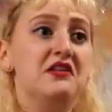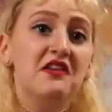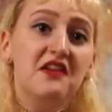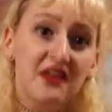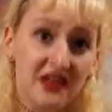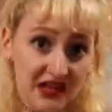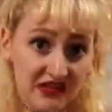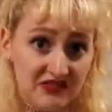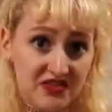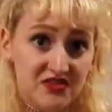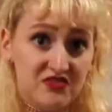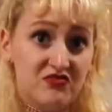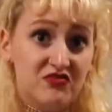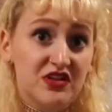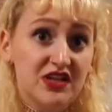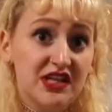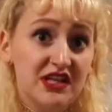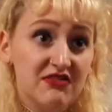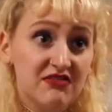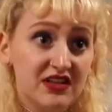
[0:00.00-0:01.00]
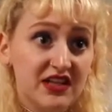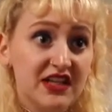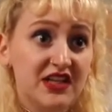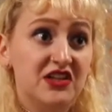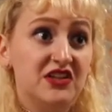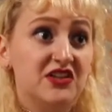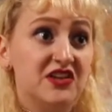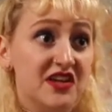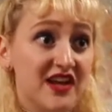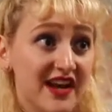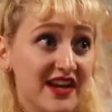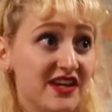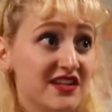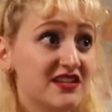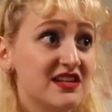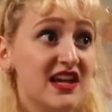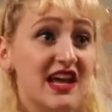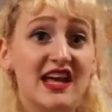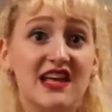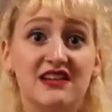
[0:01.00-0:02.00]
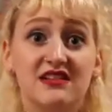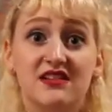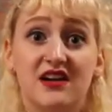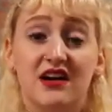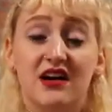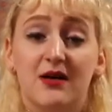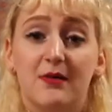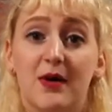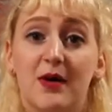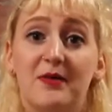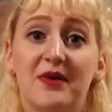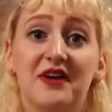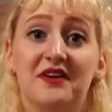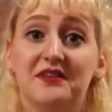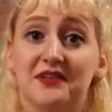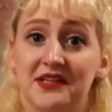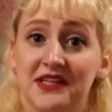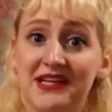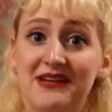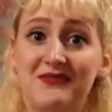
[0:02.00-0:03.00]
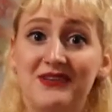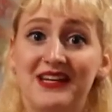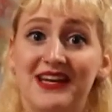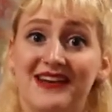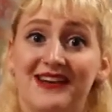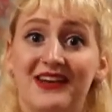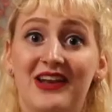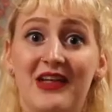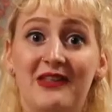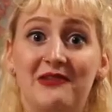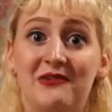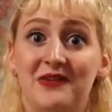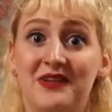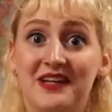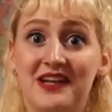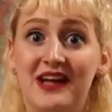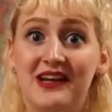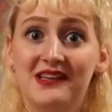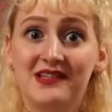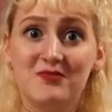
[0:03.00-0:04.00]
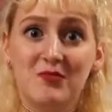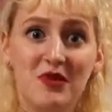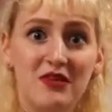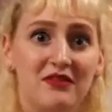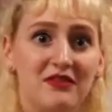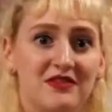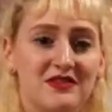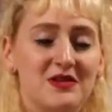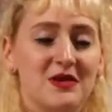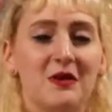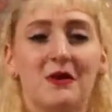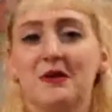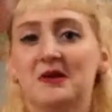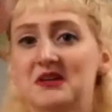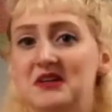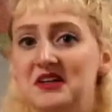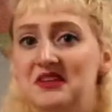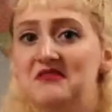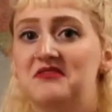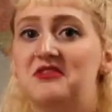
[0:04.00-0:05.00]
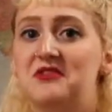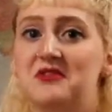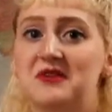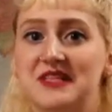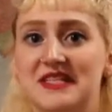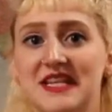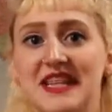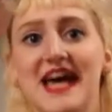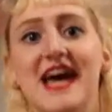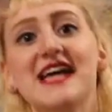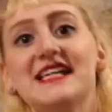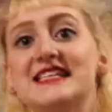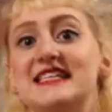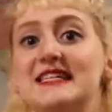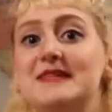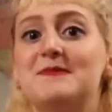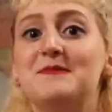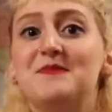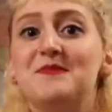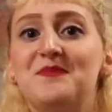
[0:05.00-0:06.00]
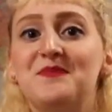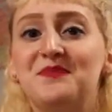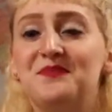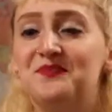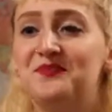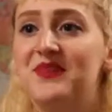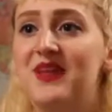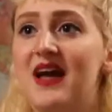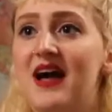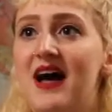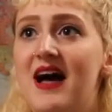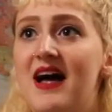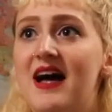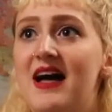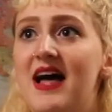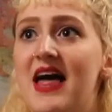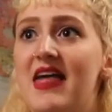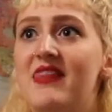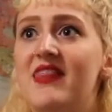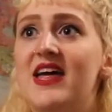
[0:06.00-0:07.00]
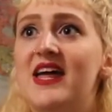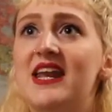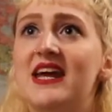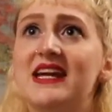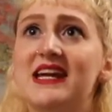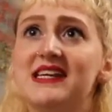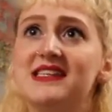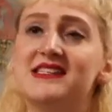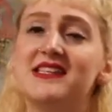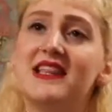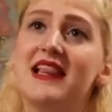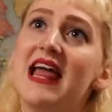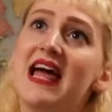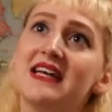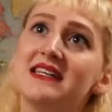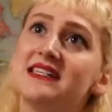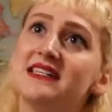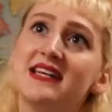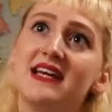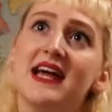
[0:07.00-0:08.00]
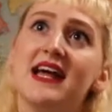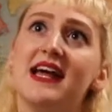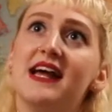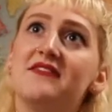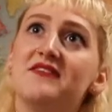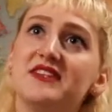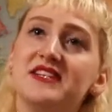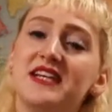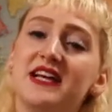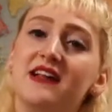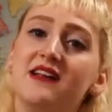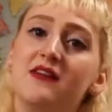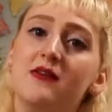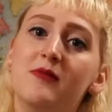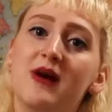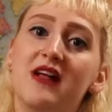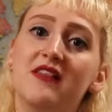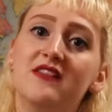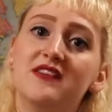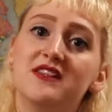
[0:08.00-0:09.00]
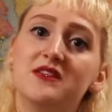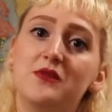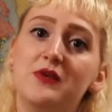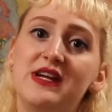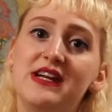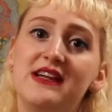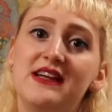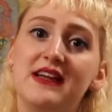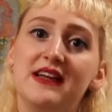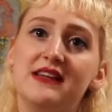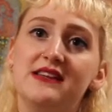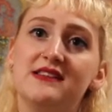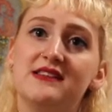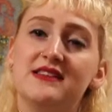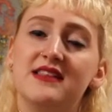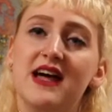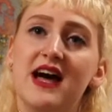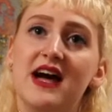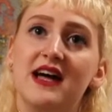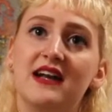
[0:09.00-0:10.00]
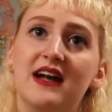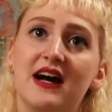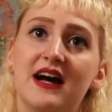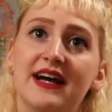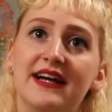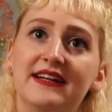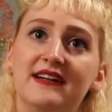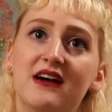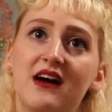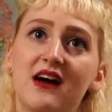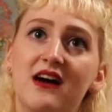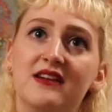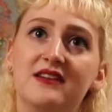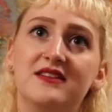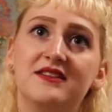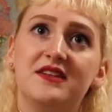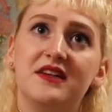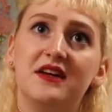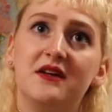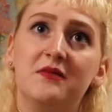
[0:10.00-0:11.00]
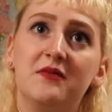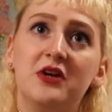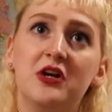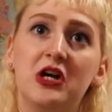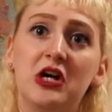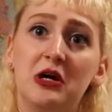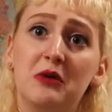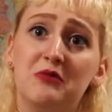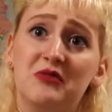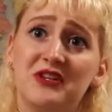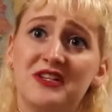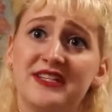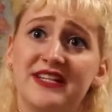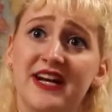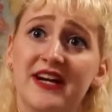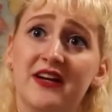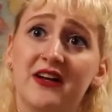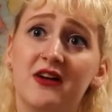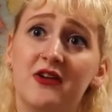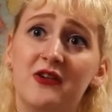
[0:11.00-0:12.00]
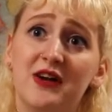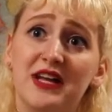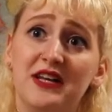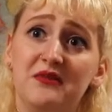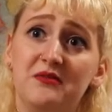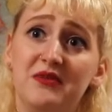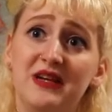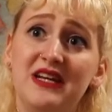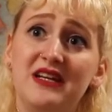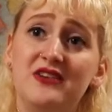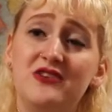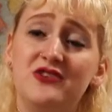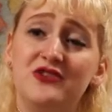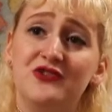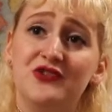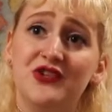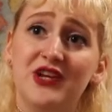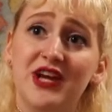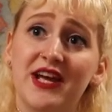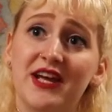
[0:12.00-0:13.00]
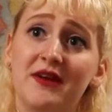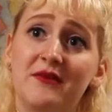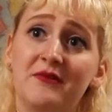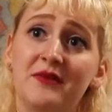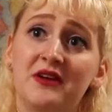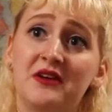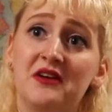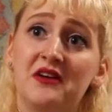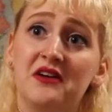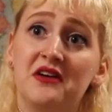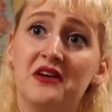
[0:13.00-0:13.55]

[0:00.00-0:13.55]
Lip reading: it was a really, really good night, and apparently we get another one next month, so looking forward to that. And then I guess the last thing I have to tell you about this week is that I got some Prosecco and peach jam